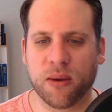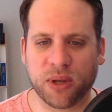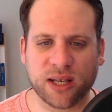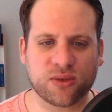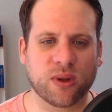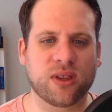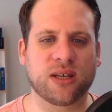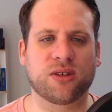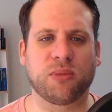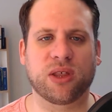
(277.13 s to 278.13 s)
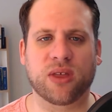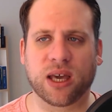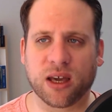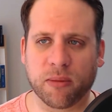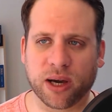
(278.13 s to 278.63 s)
But that's one thing to be
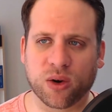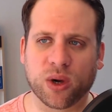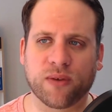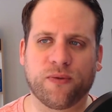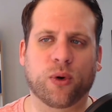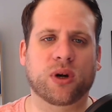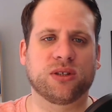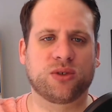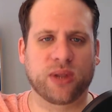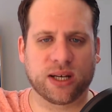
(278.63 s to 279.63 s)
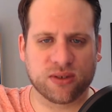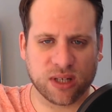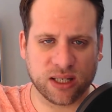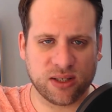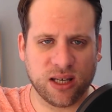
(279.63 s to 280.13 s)
thinking about going forward in
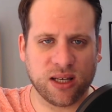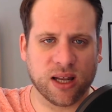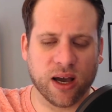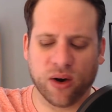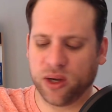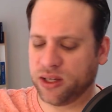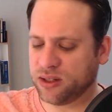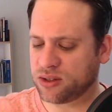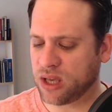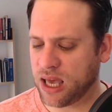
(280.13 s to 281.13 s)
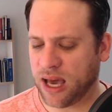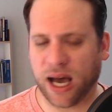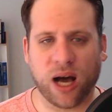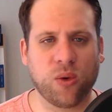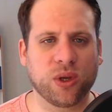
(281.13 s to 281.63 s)
2019 now is,
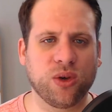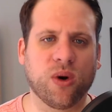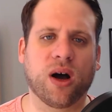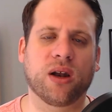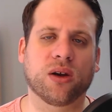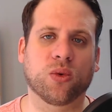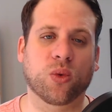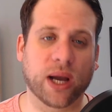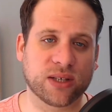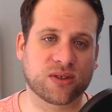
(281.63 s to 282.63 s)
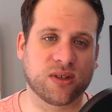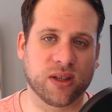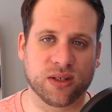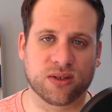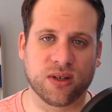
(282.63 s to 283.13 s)
how will you honor rest
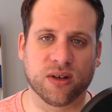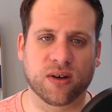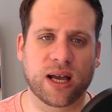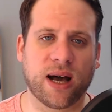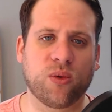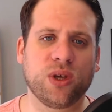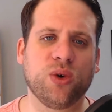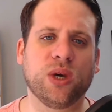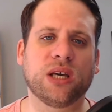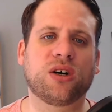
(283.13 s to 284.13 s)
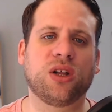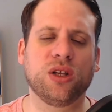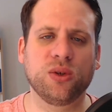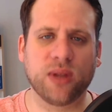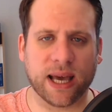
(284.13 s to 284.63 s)
this year? How will you
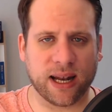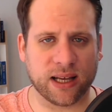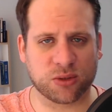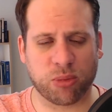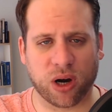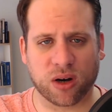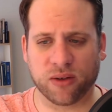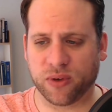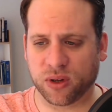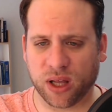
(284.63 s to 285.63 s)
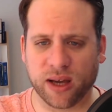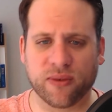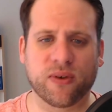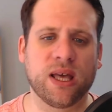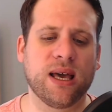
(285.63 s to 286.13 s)
include that as part of your life?